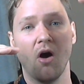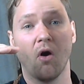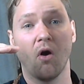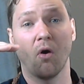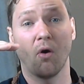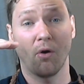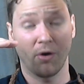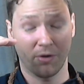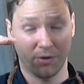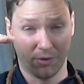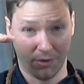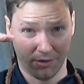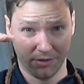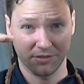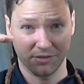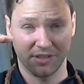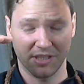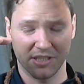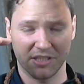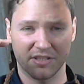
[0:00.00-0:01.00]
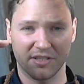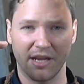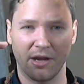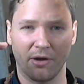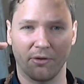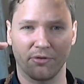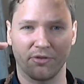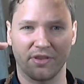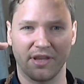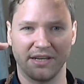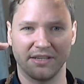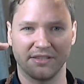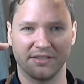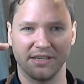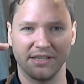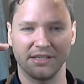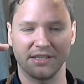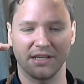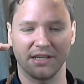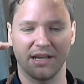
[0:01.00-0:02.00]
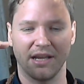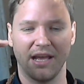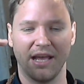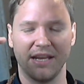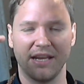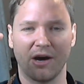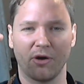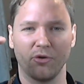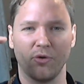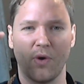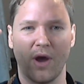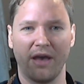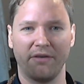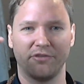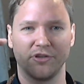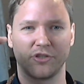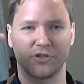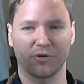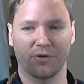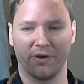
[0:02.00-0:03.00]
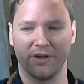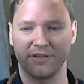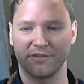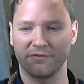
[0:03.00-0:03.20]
Or they stay authentic, and now you have a choice.